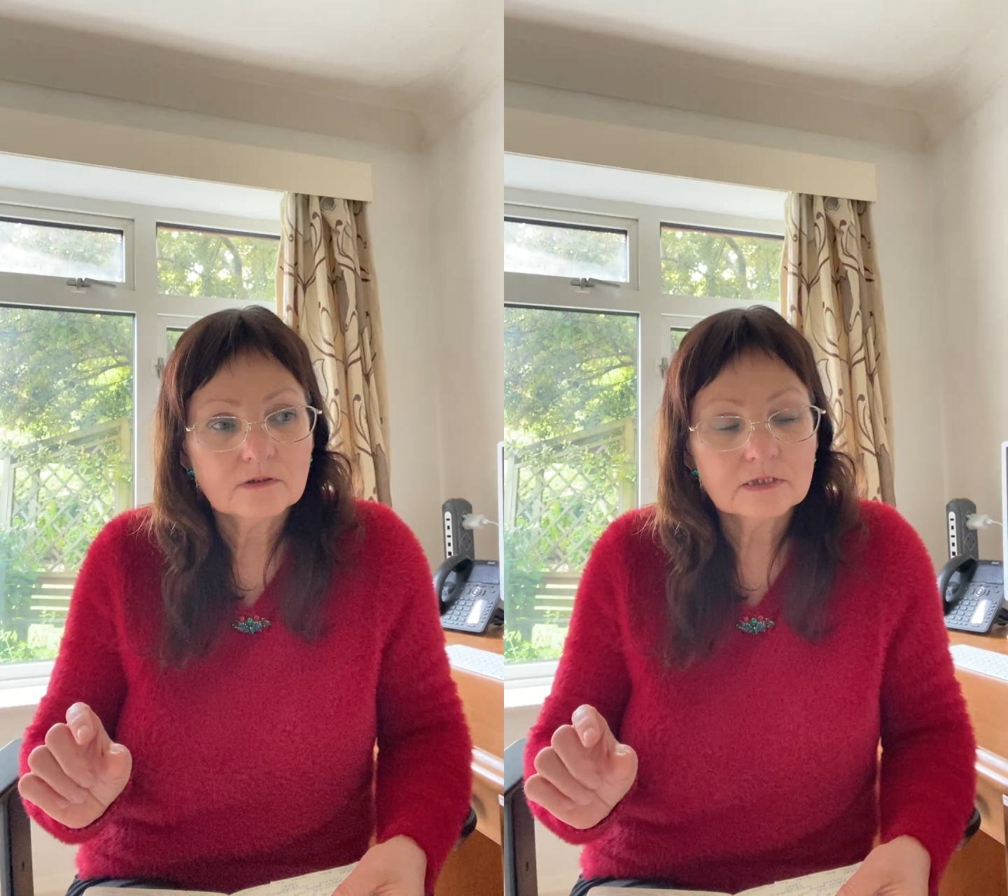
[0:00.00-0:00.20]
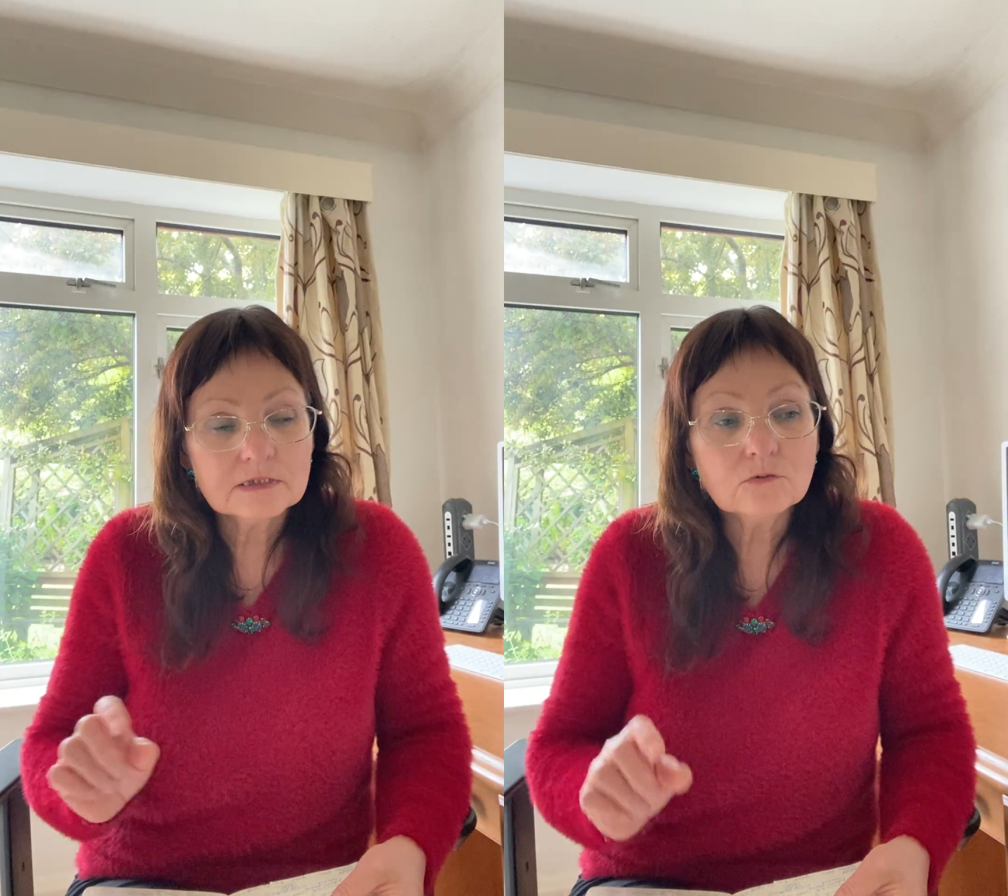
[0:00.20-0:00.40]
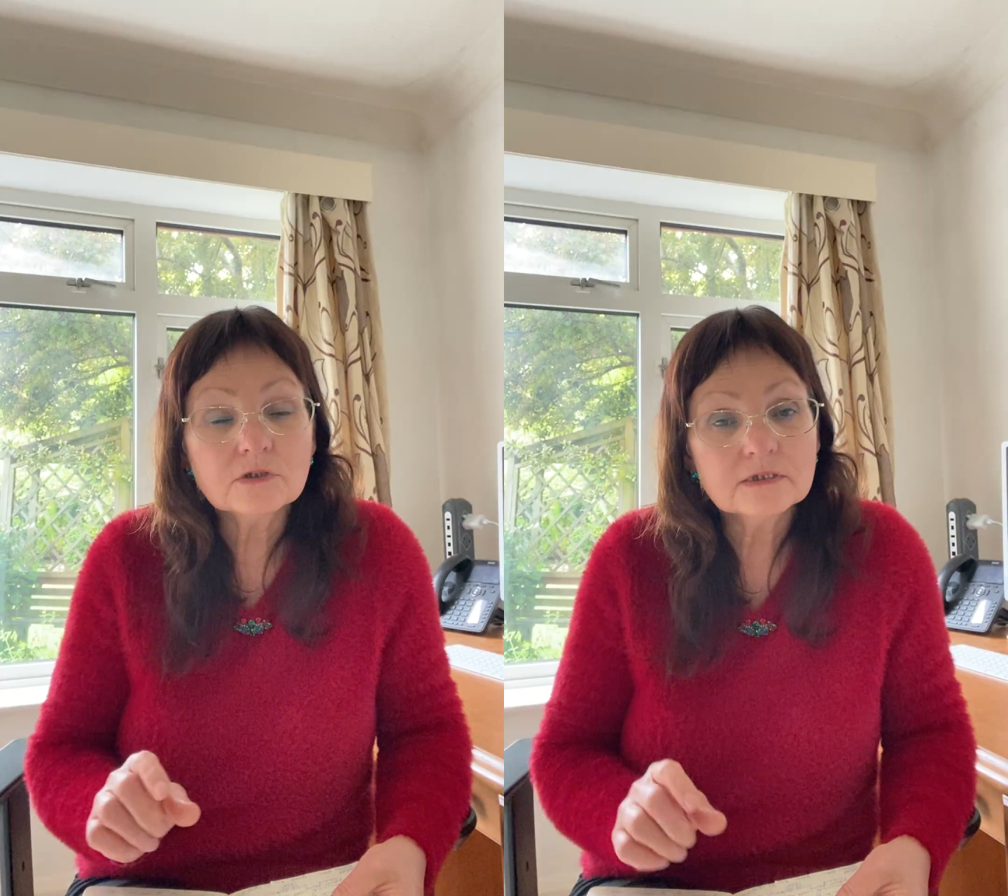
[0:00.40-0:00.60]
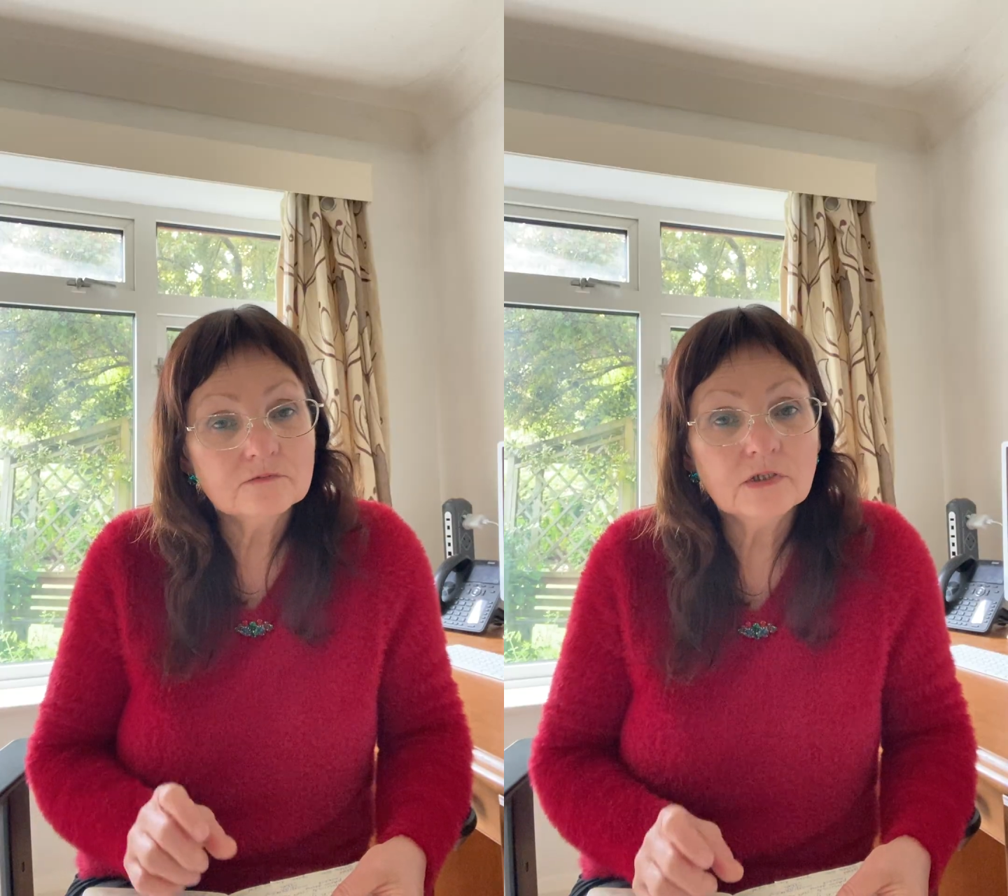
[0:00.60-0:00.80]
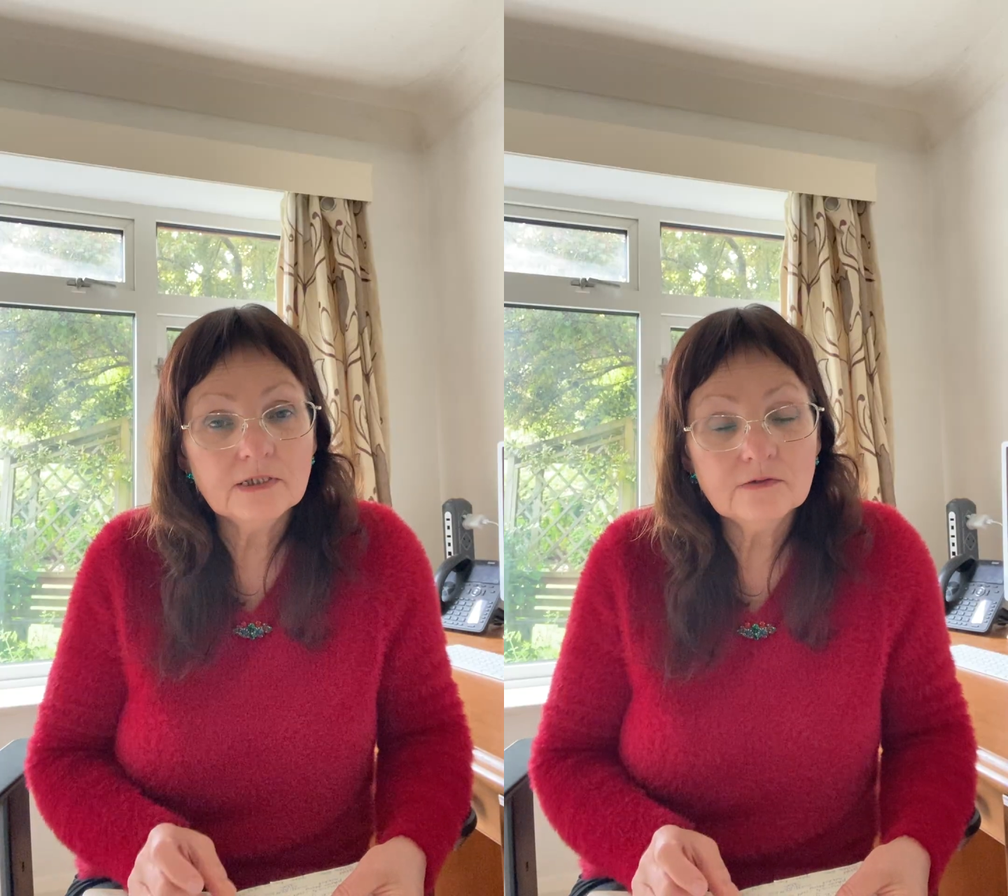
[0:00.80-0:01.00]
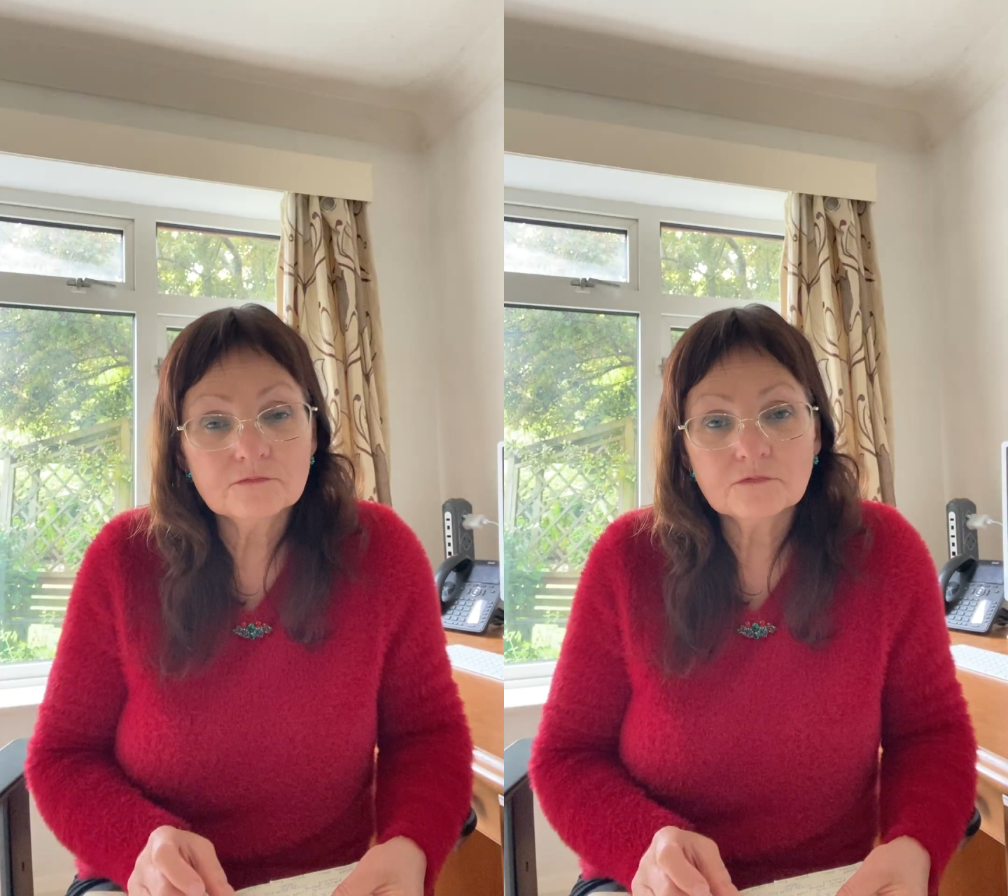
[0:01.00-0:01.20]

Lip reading: as long as we live,